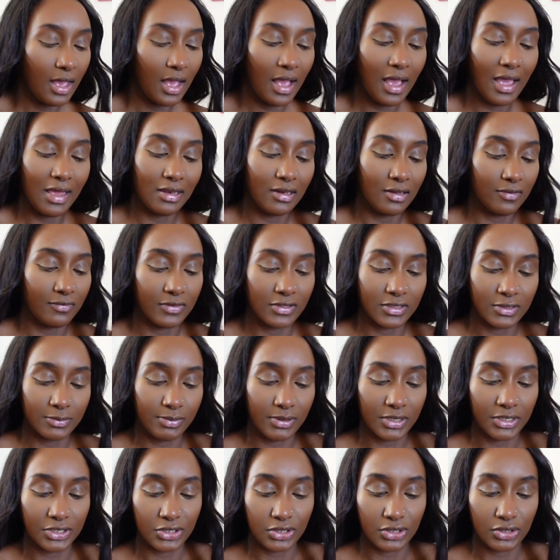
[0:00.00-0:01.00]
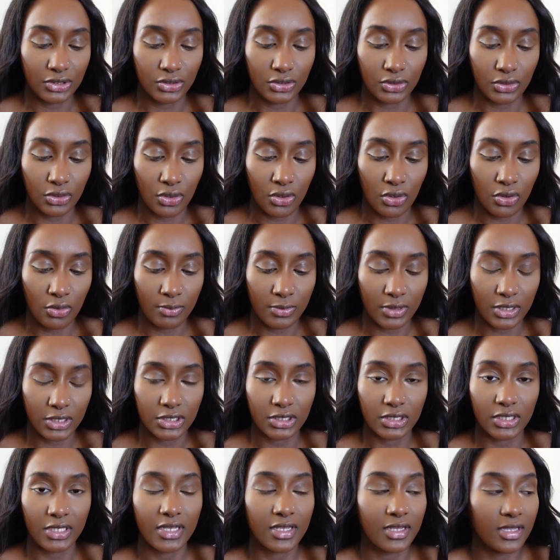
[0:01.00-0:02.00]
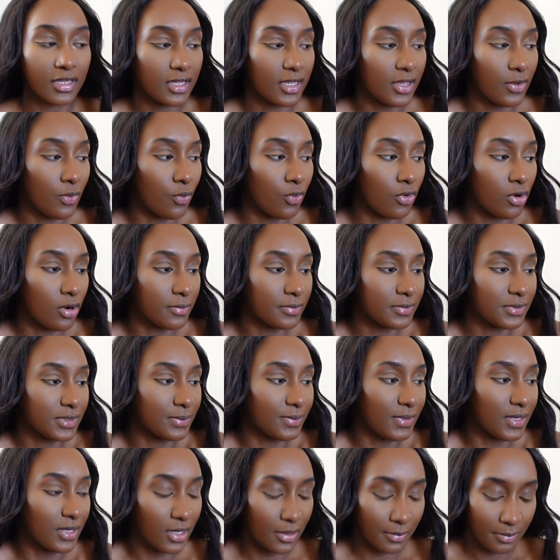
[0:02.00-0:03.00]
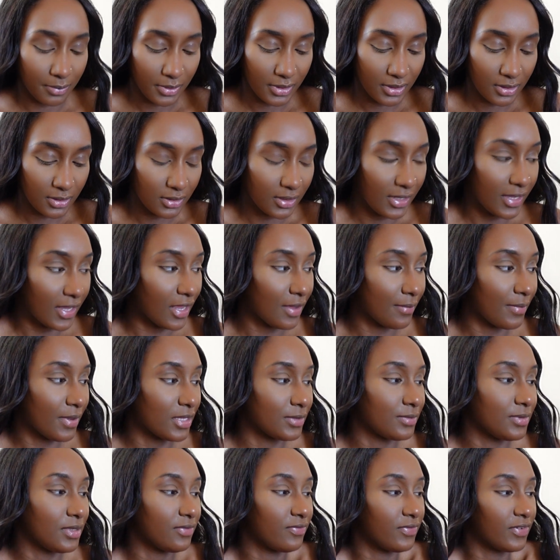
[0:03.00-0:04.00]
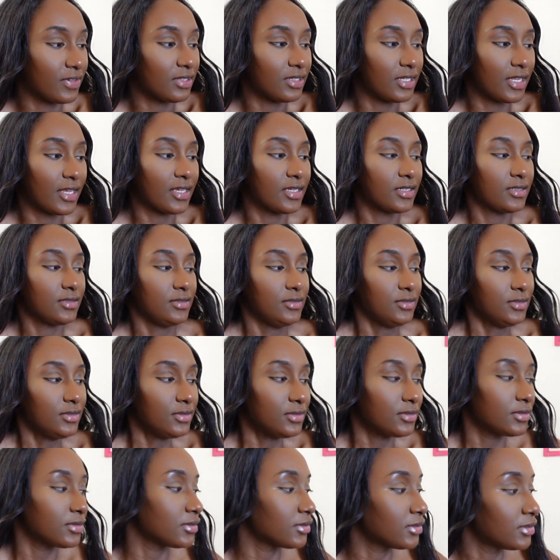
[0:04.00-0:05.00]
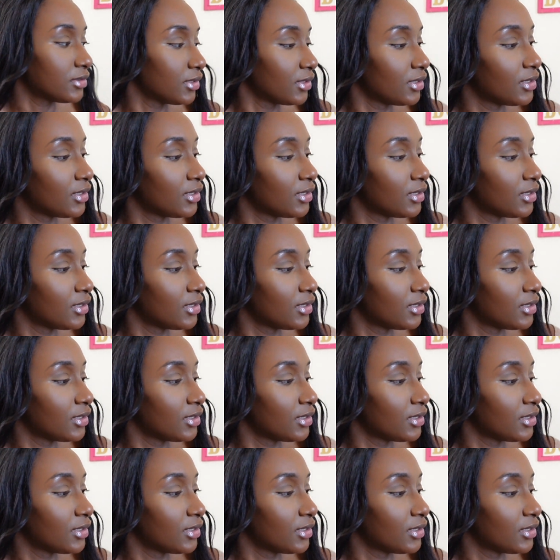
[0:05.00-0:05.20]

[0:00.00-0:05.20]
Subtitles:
I love this blush so much. Like, it warms me up. Like, it makes me feel like, oh.